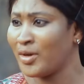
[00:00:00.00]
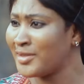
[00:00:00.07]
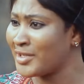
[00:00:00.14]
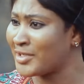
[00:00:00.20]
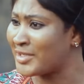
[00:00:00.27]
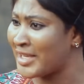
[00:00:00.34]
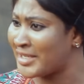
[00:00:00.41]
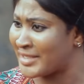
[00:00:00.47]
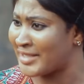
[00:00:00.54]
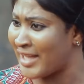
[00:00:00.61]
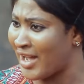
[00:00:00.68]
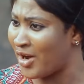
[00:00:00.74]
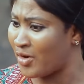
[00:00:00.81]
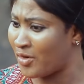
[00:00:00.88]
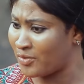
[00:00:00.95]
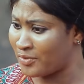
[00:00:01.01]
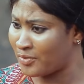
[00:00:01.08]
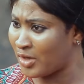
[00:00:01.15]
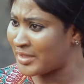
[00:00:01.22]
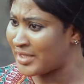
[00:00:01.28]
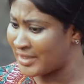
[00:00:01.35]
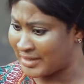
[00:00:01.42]
What is this now?
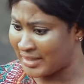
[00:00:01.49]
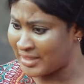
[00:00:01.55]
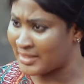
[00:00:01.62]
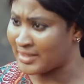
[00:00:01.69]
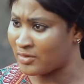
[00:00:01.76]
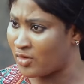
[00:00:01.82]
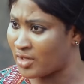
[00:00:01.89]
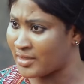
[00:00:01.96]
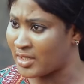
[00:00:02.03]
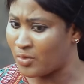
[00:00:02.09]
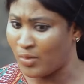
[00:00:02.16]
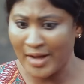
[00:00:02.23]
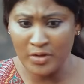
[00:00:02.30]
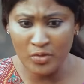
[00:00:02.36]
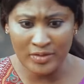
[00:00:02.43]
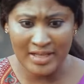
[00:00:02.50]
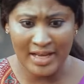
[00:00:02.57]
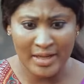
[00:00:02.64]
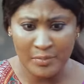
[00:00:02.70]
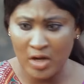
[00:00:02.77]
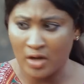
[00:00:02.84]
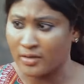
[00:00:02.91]
What is this, Ngozi? Why are you
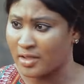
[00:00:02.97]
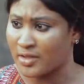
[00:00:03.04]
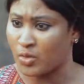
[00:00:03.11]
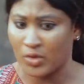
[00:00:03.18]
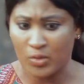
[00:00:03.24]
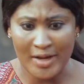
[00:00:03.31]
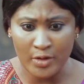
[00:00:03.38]
telling me all this words?